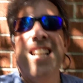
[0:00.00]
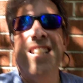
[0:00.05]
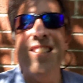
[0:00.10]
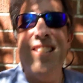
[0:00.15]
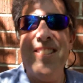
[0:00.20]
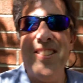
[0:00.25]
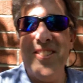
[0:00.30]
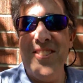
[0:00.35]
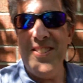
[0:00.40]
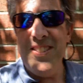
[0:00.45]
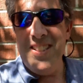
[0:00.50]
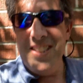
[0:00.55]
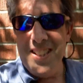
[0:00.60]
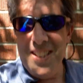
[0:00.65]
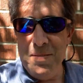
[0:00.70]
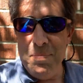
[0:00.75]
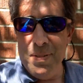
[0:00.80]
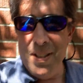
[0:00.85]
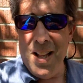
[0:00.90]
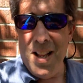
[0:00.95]
Is this a
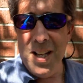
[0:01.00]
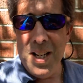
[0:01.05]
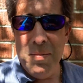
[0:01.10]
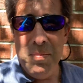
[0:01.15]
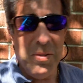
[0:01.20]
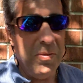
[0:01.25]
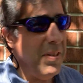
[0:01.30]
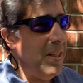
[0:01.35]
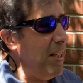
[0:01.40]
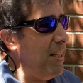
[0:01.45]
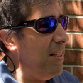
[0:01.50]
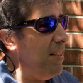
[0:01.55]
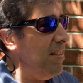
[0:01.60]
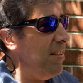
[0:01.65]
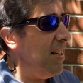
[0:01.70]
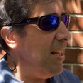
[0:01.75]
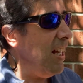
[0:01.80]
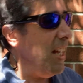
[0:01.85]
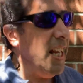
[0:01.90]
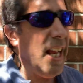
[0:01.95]
good blog I'm doing here?
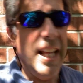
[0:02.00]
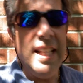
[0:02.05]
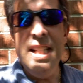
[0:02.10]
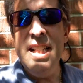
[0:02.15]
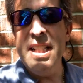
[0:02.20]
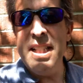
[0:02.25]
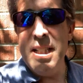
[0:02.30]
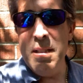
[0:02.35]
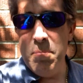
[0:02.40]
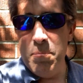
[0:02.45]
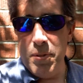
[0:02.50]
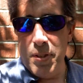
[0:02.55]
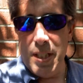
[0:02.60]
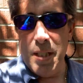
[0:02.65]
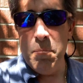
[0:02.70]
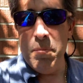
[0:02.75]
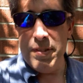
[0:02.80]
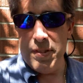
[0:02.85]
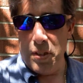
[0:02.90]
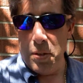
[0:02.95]
I need a gimbal.
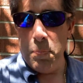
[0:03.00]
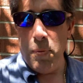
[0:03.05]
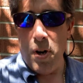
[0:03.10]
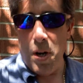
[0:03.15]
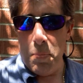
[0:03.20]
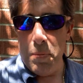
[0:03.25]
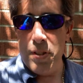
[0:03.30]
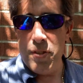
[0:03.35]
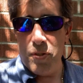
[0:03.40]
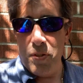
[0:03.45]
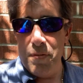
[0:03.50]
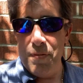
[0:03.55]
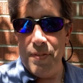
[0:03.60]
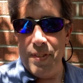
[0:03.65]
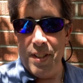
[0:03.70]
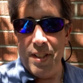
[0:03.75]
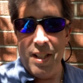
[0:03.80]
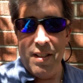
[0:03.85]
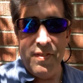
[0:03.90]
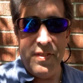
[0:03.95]
Gimbal's a department store in
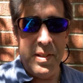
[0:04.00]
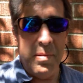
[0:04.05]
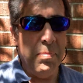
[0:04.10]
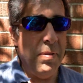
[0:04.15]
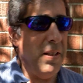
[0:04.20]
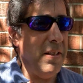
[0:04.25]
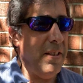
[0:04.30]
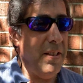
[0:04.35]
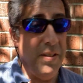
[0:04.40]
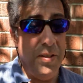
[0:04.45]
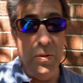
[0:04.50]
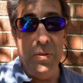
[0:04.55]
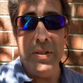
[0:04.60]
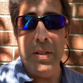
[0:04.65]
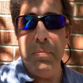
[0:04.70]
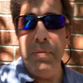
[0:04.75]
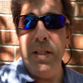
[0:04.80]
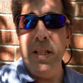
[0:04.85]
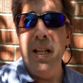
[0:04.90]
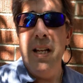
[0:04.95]
Philadelphia, but it used to
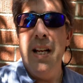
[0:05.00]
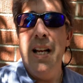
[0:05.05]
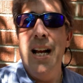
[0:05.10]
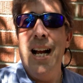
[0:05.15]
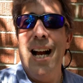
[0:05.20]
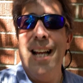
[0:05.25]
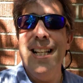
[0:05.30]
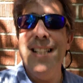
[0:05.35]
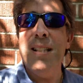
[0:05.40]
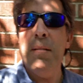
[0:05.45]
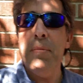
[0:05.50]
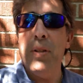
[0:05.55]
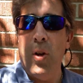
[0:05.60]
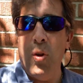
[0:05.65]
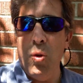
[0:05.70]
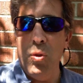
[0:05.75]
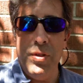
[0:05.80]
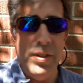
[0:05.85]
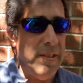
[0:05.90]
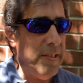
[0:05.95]
be. I need something to
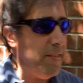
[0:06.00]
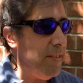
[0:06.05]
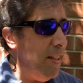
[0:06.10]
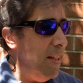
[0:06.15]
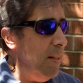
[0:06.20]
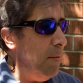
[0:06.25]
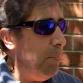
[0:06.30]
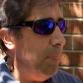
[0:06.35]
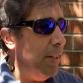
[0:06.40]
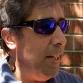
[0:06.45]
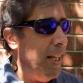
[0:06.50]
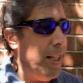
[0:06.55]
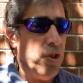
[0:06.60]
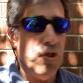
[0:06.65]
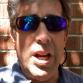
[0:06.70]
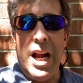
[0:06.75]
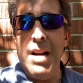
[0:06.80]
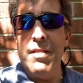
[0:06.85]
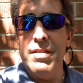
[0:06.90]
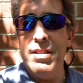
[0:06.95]
hold this, bring out
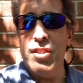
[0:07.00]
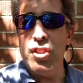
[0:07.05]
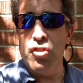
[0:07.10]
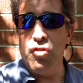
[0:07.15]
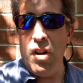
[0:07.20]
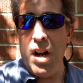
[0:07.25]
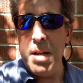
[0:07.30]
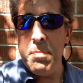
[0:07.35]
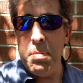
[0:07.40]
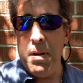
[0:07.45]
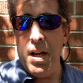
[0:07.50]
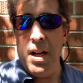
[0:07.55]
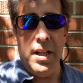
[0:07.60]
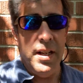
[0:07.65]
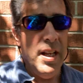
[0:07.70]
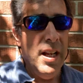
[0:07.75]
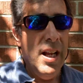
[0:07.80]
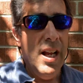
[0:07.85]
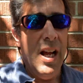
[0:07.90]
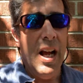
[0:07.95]
Jared's tripod.
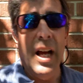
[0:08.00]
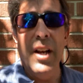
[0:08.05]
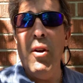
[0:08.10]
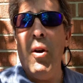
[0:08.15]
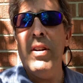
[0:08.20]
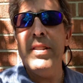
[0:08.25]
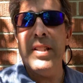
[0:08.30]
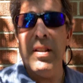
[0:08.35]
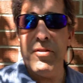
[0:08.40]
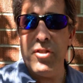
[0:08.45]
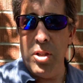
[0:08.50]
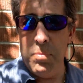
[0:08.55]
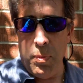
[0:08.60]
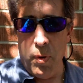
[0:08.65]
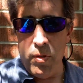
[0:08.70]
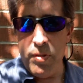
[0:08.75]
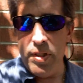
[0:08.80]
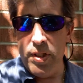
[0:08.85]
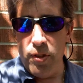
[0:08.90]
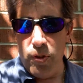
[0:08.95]
I know I said I was going to
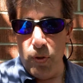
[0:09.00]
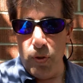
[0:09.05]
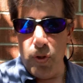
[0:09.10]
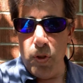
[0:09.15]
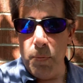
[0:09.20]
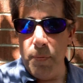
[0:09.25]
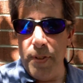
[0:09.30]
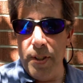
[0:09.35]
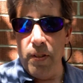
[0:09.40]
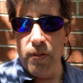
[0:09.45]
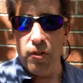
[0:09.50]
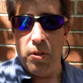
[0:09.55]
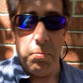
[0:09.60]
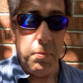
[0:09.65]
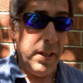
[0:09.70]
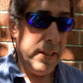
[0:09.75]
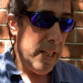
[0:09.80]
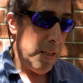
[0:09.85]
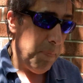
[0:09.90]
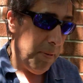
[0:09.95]
post these YouTube videos on
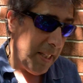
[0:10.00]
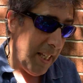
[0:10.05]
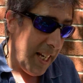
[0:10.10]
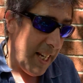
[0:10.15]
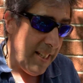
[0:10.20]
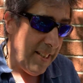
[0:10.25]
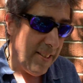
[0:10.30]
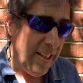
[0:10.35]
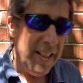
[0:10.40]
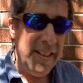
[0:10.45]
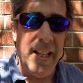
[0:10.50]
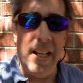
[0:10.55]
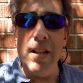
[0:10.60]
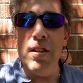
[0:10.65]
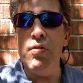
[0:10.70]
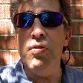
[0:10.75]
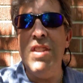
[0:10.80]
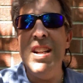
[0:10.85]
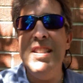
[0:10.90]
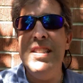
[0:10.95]
Monday, but today's Sunday and
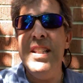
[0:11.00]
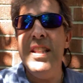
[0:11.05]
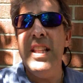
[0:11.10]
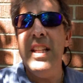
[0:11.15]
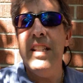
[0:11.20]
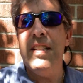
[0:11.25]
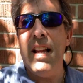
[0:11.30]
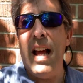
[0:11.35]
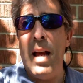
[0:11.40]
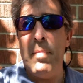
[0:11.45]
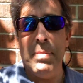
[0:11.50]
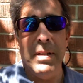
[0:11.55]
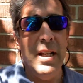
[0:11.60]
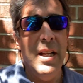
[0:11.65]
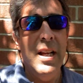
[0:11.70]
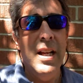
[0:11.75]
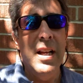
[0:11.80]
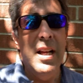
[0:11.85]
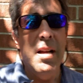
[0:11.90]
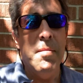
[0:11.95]
crazy things happen.
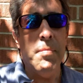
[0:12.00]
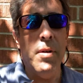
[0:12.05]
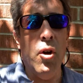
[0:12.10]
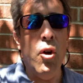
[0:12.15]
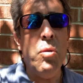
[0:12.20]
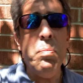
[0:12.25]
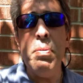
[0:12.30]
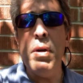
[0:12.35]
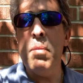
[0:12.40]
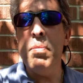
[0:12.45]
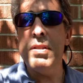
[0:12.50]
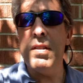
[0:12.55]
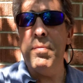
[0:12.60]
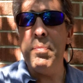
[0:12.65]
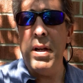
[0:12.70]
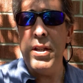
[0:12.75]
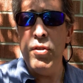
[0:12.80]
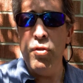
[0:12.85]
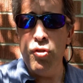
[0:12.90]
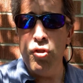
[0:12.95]
My whole purpose of
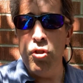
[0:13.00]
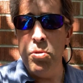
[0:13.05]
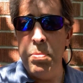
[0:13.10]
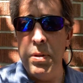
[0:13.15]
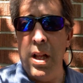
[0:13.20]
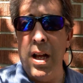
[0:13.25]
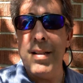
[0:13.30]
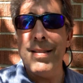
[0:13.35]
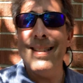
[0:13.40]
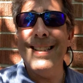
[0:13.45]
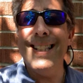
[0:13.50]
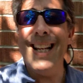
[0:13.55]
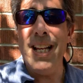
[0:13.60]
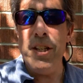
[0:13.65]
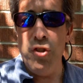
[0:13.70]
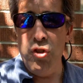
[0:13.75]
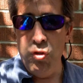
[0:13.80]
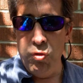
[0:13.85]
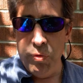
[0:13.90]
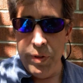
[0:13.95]
my YouTube blog is to
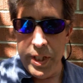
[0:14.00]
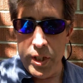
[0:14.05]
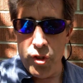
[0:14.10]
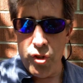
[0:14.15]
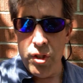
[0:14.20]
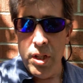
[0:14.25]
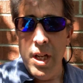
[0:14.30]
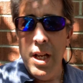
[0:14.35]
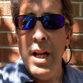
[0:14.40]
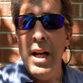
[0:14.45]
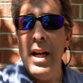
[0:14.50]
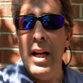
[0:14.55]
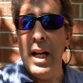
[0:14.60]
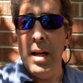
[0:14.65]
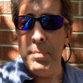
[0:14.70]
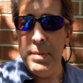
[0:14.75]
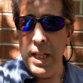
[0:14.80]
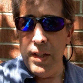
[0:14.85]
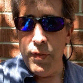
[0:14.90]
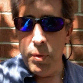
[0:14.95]
get you rich.
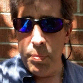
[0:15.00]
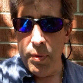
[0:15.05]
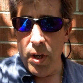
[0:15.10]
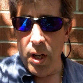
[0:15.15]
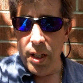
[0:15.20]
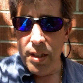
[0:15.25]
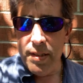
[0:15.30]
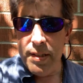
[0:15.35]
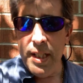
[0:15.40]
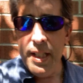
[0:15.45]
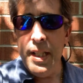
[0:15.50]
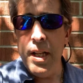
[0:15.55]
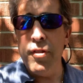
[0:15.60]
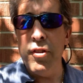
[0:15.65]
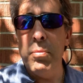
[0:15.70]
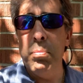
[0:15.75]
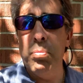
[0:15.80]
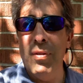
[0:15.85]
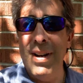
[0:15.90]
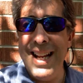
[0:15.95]
I'm David Bronstein. I own
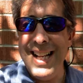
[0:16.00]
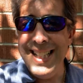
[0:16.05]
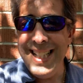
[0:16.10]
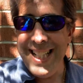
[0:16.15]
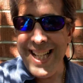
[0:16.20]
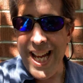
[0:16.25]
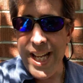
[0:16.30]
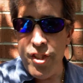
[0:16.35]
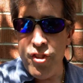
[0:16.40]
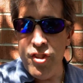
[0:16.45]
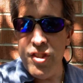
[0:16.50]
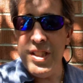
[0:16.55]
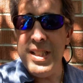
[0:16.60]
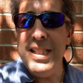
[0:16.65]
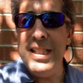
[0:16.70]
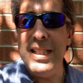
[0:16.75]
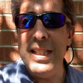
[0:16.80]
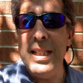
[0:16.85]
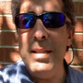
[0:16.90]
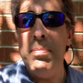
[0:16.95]
a branding agency,
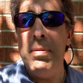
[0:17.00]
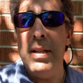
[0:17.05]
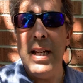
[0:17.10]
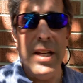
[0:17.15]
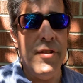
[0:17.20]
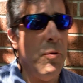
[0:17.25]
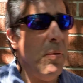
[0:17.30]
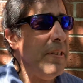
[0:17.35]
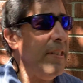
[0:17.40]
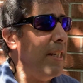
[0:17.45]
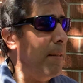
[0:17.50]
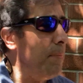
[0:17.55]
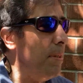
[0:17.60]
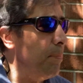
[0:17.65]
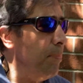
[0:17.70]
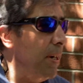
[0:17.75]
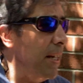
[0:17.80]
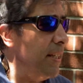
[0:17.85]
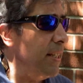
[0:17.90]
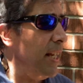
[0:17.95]
DB. And what's the name of the
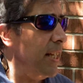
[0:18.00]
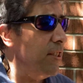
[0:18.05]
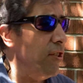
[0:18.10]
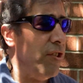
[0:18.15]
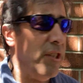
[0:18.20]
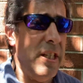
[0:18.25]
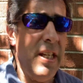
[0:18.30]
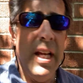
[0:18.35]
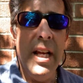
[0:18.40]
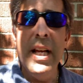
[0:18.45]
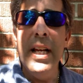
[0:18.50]
branding agency?